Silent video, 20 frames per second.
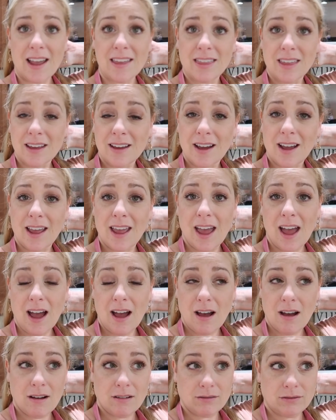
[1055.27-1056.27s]
I think I
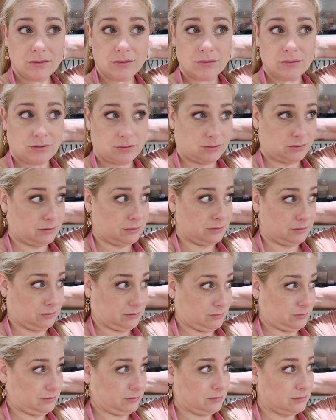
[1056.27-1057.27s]
have
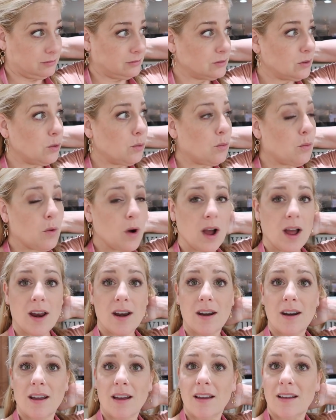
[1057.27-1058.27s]

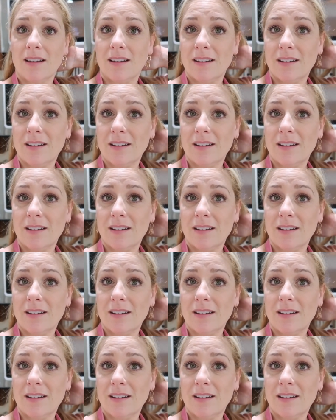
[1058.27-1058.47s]
one